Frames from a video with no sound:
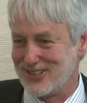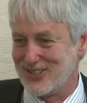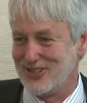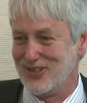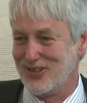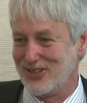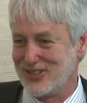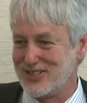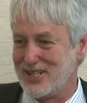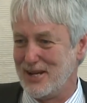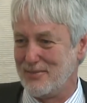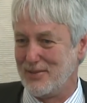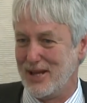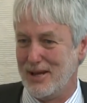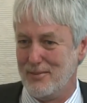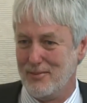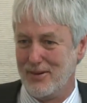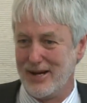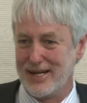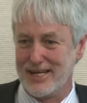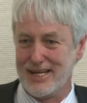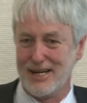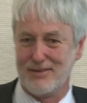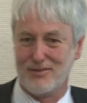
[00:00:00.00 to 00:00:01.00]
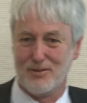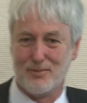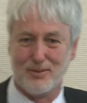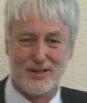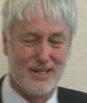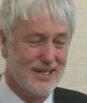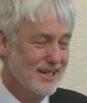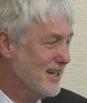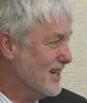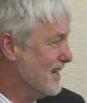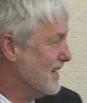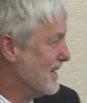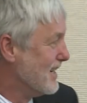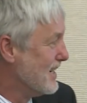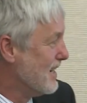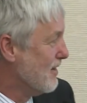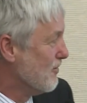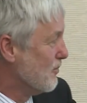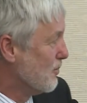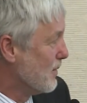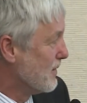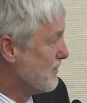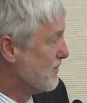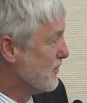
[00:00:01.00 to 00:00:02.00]
and I accept that may never
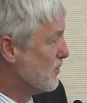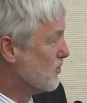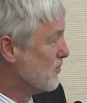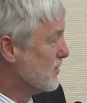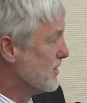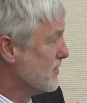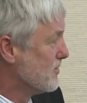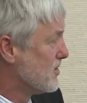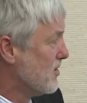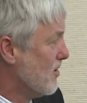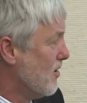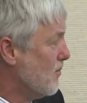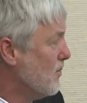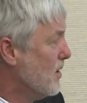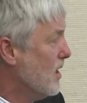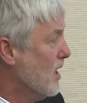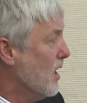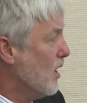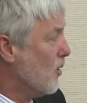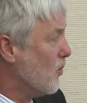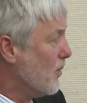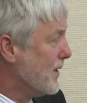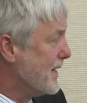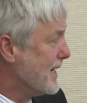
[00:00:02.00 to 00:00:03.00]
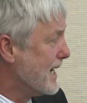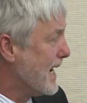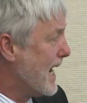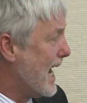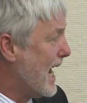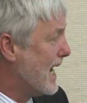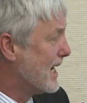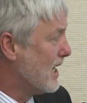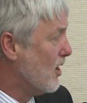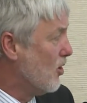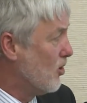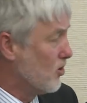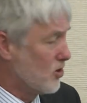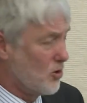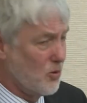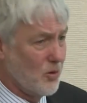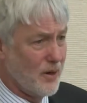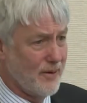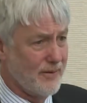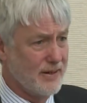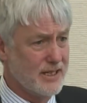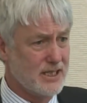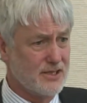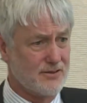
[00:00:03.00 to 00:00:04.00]
be full real-time. We can get ad hoc
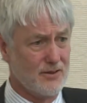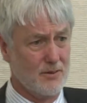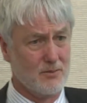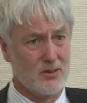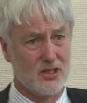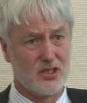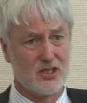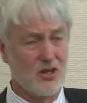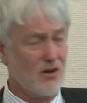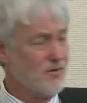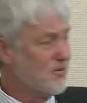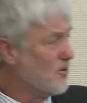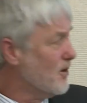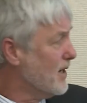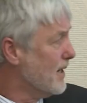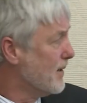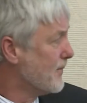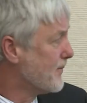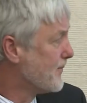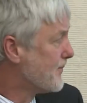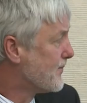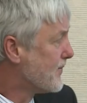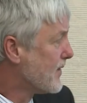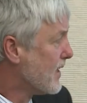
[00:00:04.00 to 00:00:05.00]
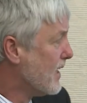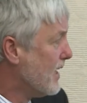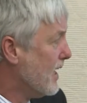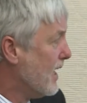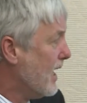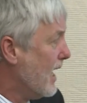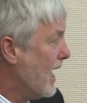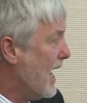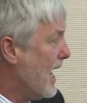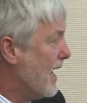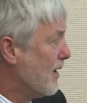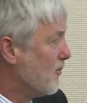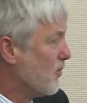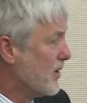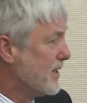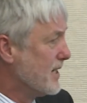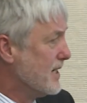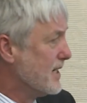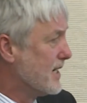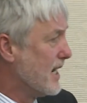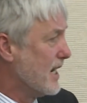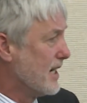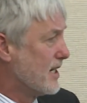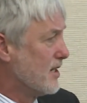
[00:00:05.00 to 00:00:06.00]
queries from the software, and we
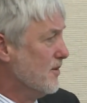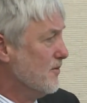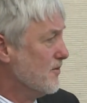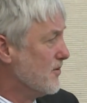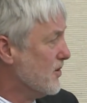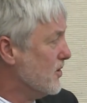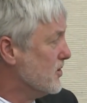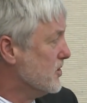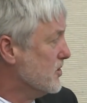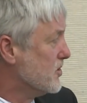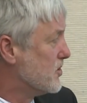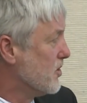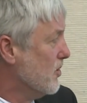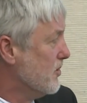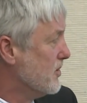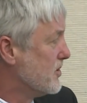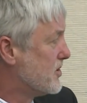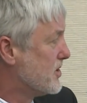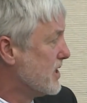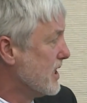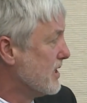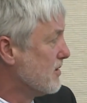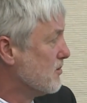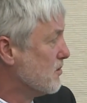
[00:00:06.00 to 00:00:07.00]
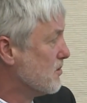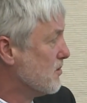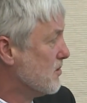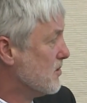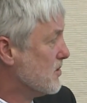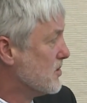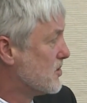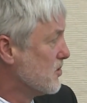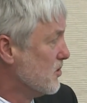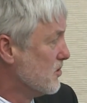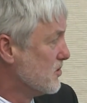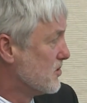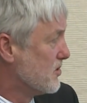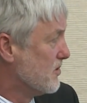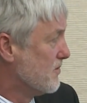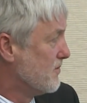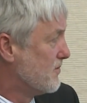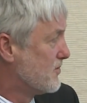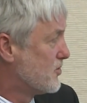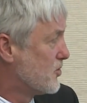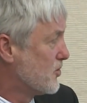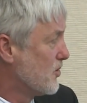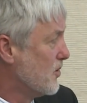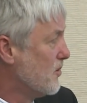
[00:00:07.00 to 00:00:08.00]
can get convergence on a single source
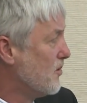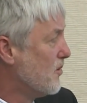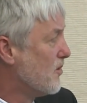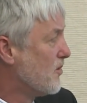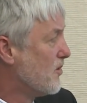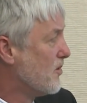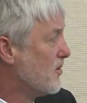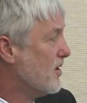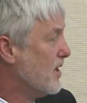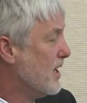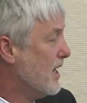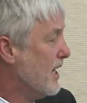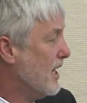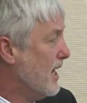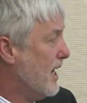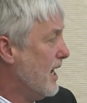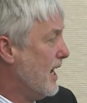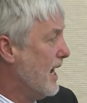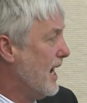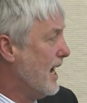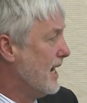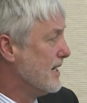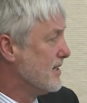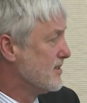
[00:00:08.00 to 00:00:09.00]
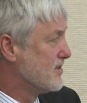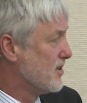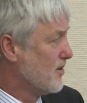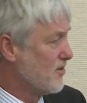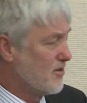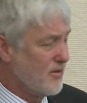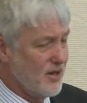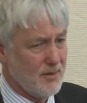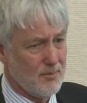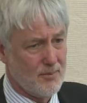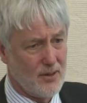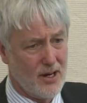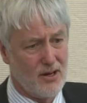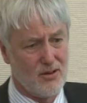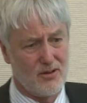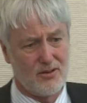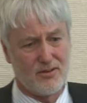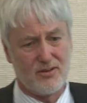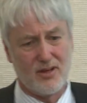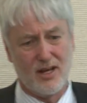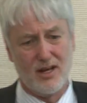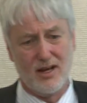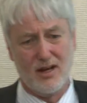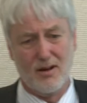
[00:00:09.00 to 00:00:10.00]
of truth. And as I think
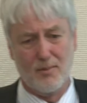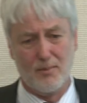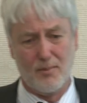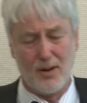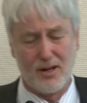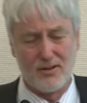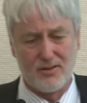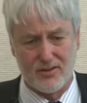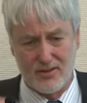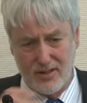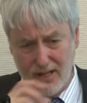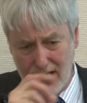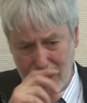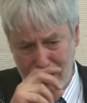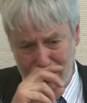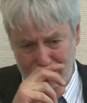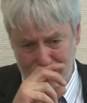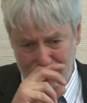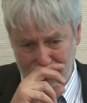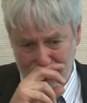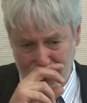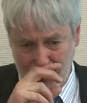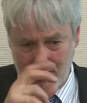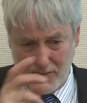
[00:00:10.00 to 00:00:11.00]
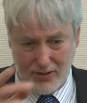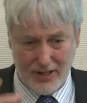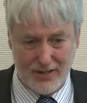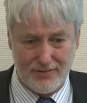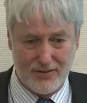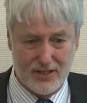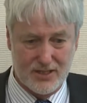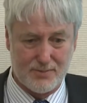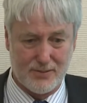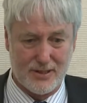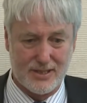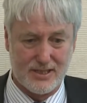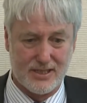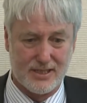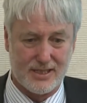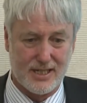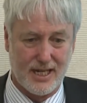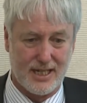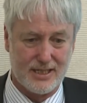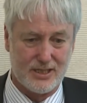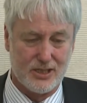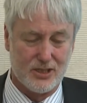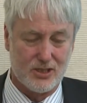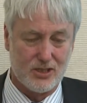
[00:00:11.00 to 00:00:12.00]
both the previous
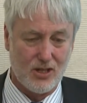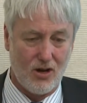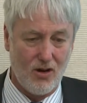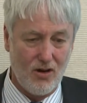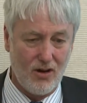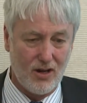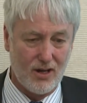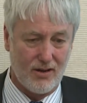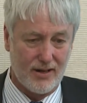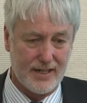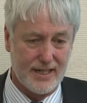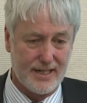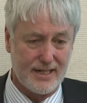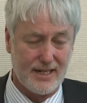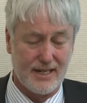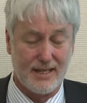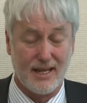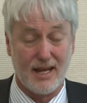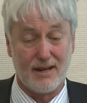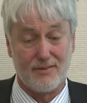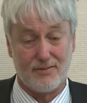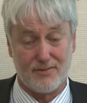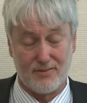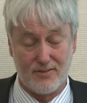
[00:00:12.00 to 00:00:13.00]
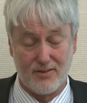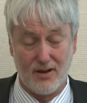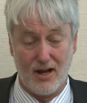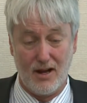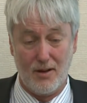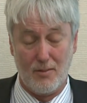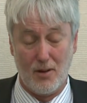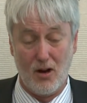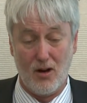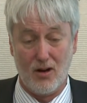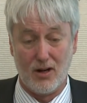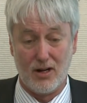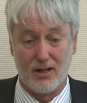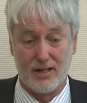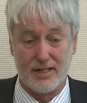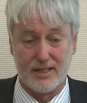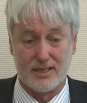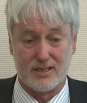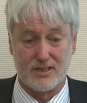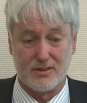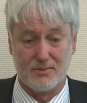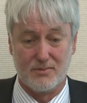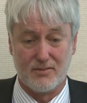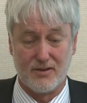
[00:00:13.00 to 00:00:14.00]
presentations highlighted, and they've
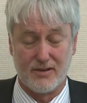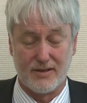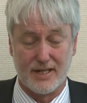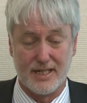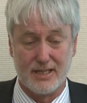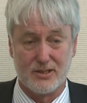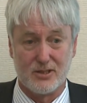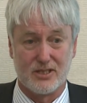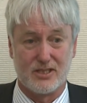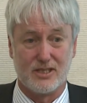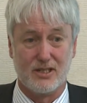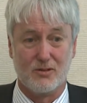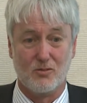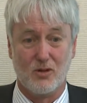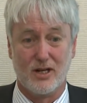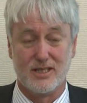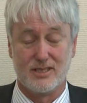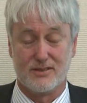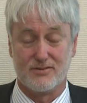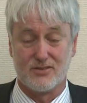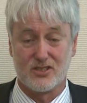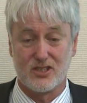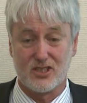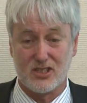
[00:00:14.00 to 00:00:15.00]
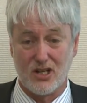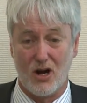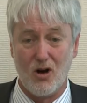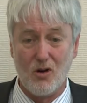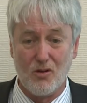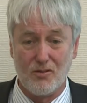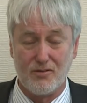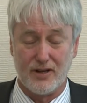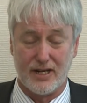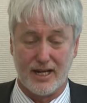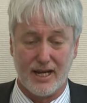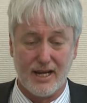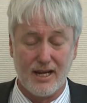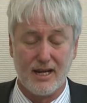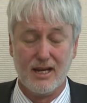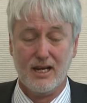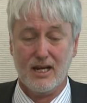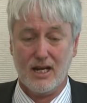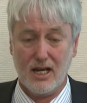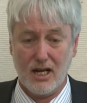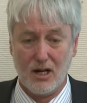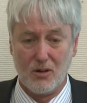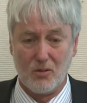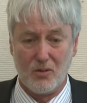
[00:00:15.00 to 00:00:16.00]
highlighted some very interesting ways of solving it
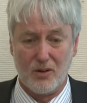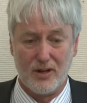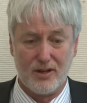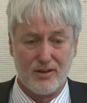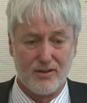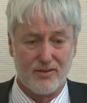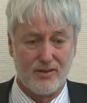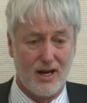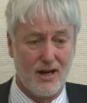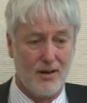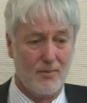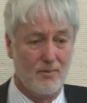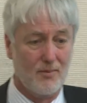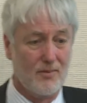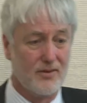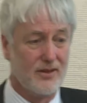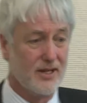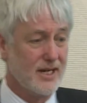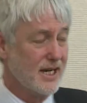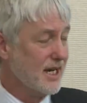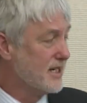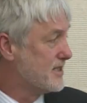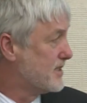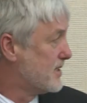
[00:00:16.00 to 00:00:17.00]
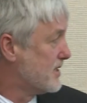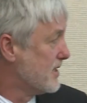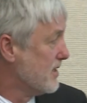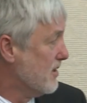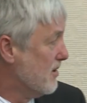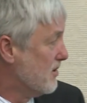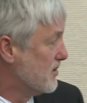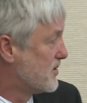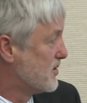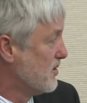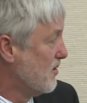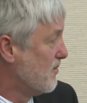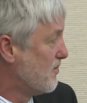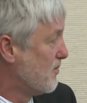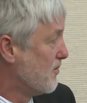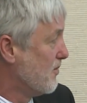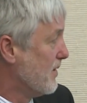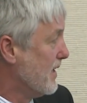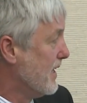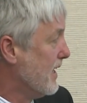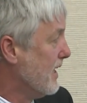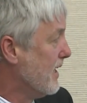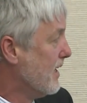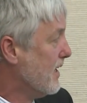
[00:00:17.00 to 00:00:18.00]
with the STR
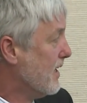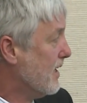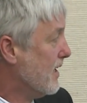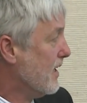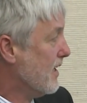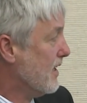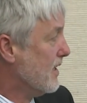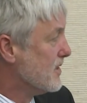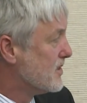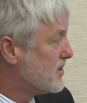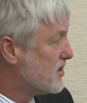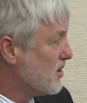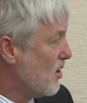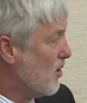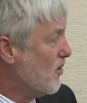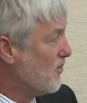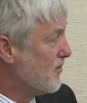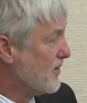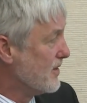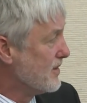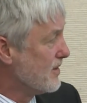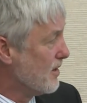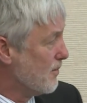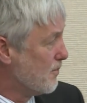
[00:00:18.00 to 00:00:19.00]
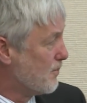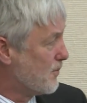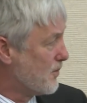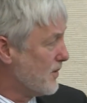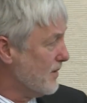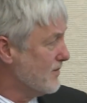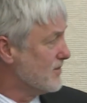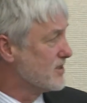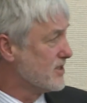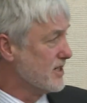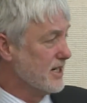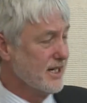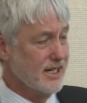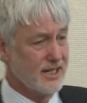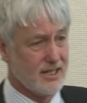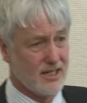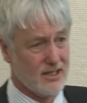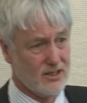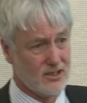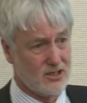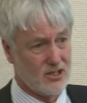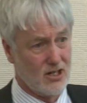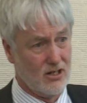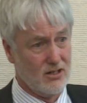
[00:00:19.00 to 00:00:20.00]
software, solving the privacy
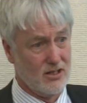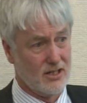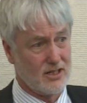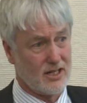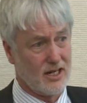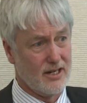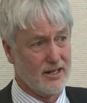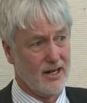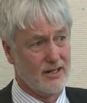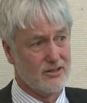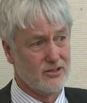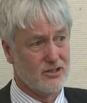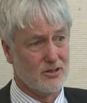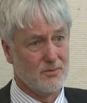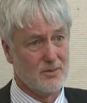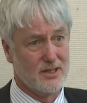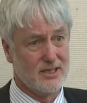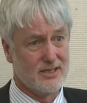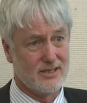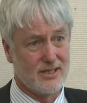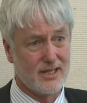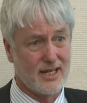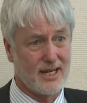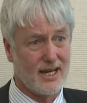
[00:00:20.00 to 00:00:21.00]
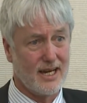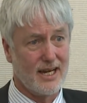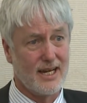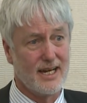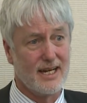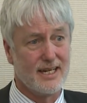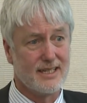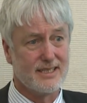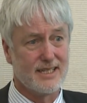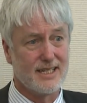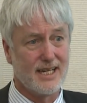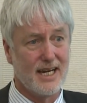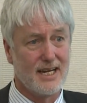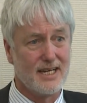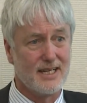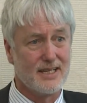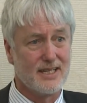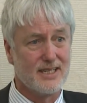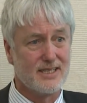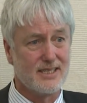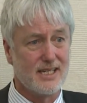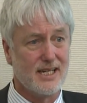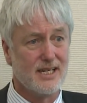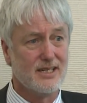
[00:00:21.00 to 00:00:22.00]
conundrum is the key to getting
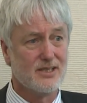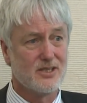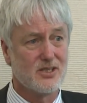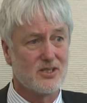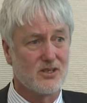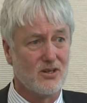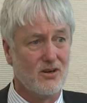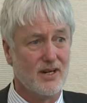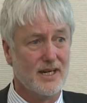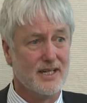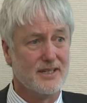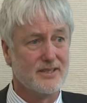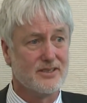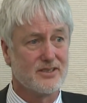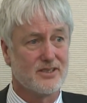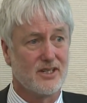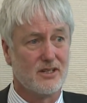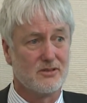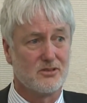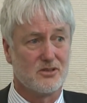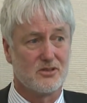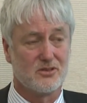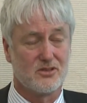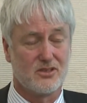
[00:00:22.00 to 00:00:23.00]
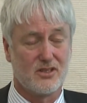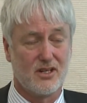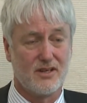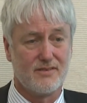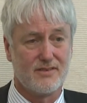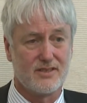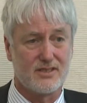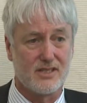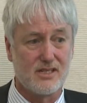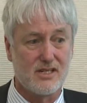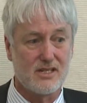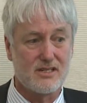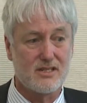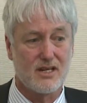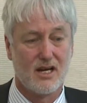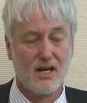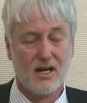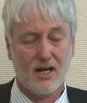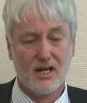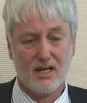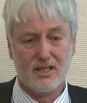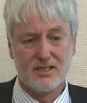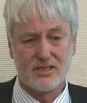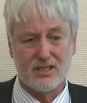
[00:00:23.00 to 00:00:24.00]
this insight into social services,
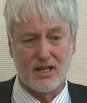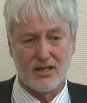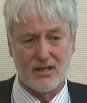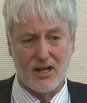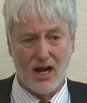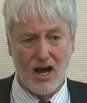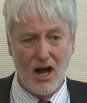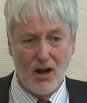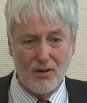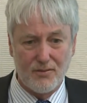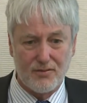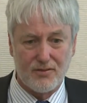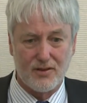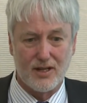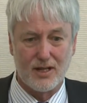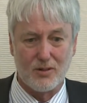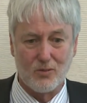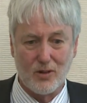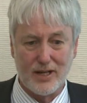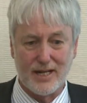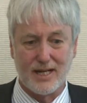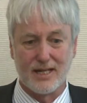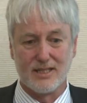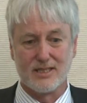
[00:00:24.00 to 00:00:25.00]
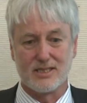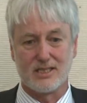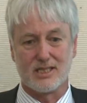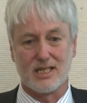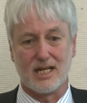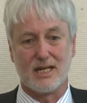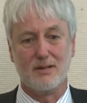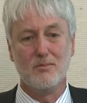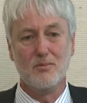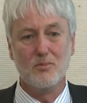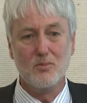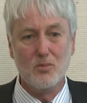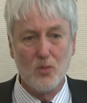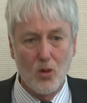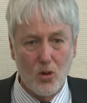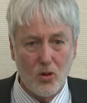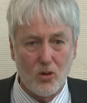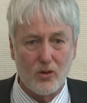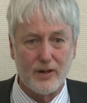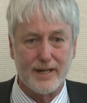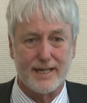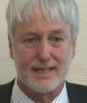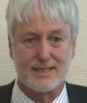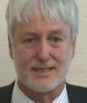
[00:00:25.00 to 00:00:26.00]
so that hopefully we can see
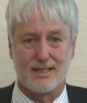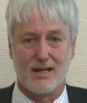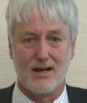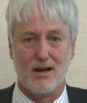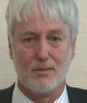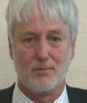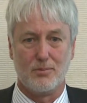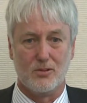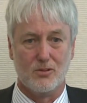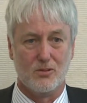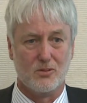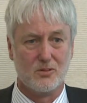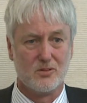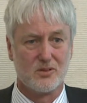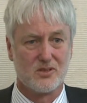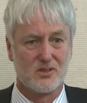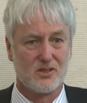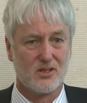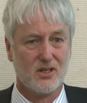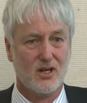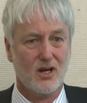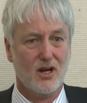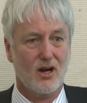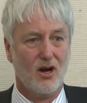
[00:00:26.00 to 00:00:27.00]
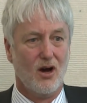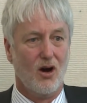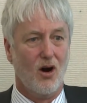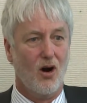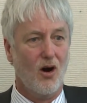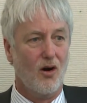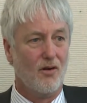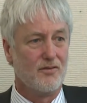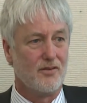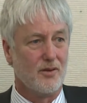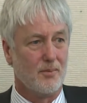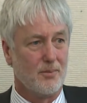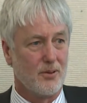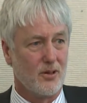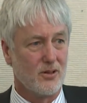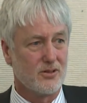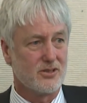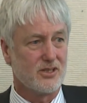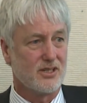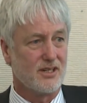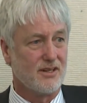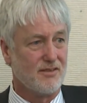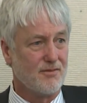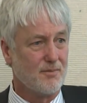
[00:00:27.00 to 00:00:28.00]
more examples of the
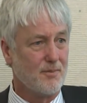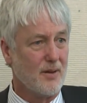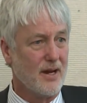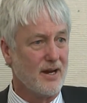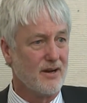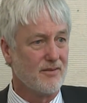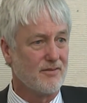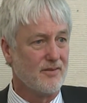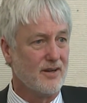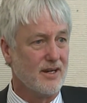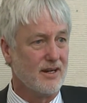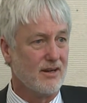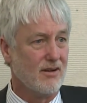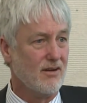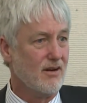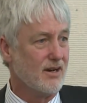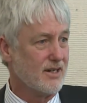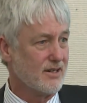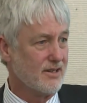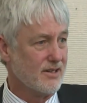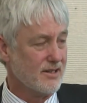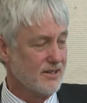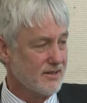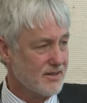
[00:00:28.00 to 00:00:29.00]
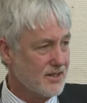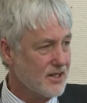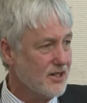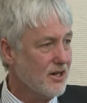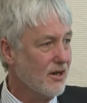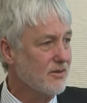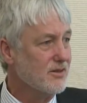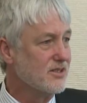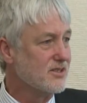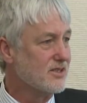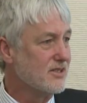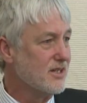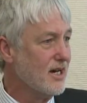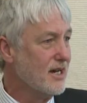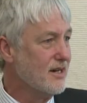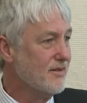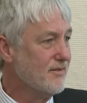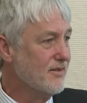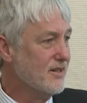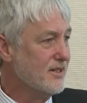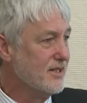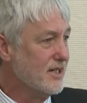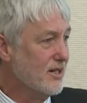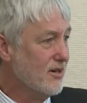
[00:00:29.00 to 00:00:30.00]
positive benefit, like the state
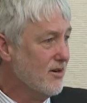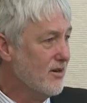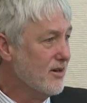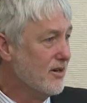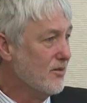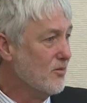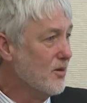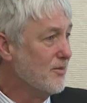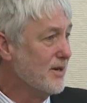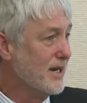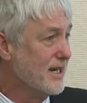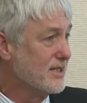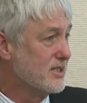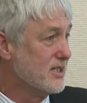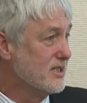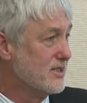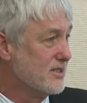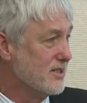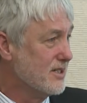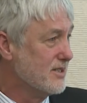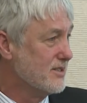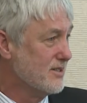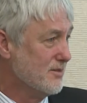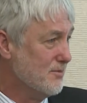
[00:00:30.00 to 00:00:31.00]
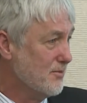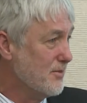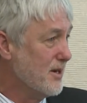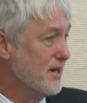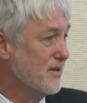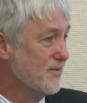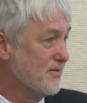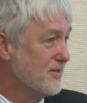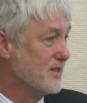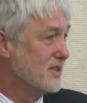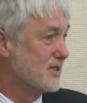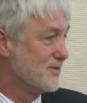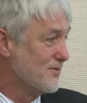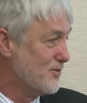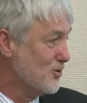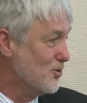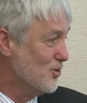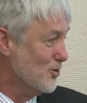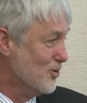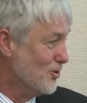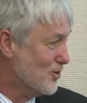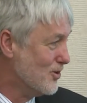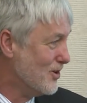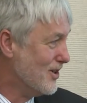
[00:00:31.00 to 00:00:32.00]
of Indiana, where we actually see some benefits
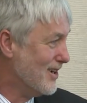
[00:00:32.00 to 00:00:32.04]
for